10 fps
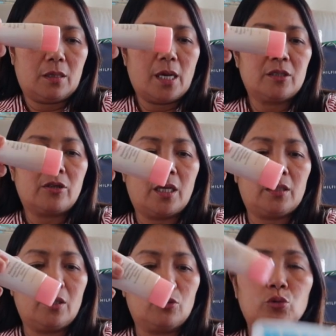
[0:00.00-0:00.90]

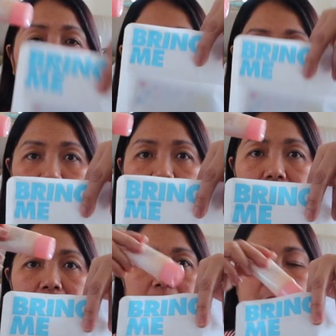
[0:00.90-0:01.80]
Hydrating trial
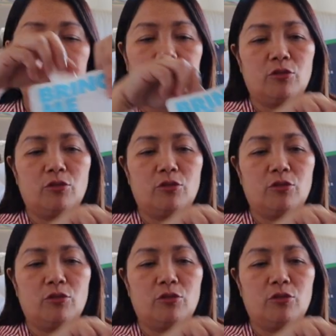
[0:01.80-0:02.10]
kit.